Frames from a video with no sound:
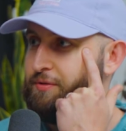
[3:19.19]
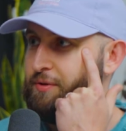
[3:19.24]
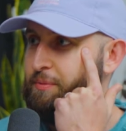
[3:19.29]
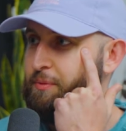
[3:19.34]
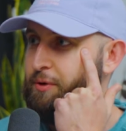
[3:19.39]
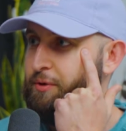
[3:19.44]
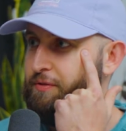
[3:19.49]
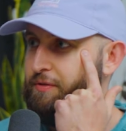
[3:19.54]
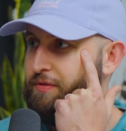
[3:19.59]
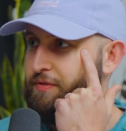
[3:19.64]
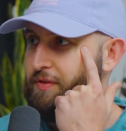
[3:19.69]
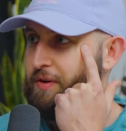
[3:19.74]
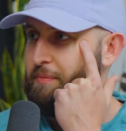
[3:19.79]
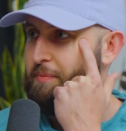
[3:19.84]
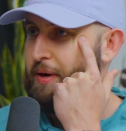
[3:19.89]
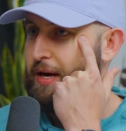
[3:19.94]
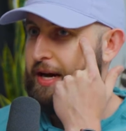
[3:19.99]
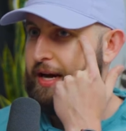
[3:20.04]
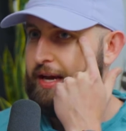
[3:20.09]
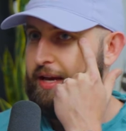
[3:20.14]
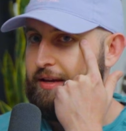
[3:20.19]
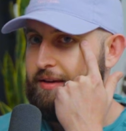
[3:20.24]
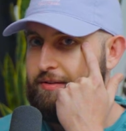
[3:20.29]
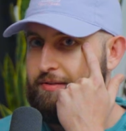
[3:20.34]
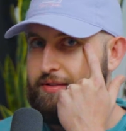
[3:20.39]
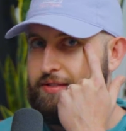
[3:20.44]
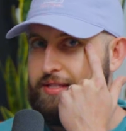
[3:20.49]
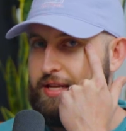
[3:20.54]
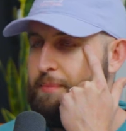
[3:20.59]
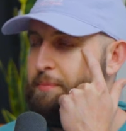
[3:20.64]
removed from my
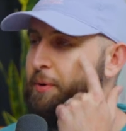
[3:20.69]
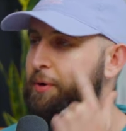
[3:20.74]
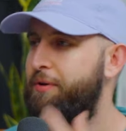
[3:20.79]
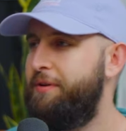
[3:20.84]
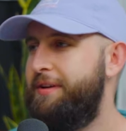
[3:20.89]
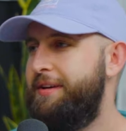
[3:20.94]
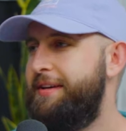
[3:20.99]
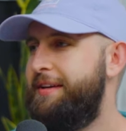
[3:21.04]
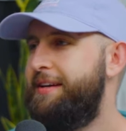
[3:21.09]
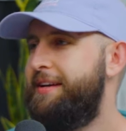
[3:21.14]
temple,